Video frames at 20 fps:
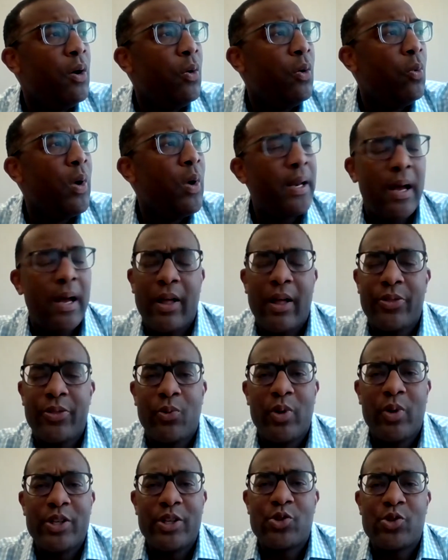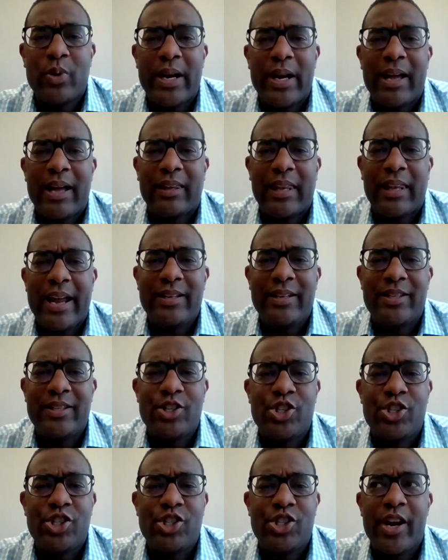What other ones would I like
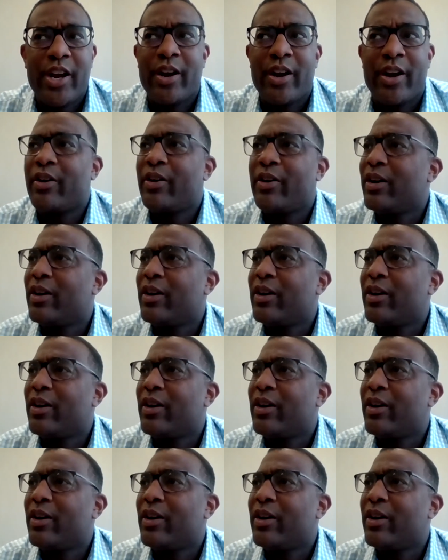to share?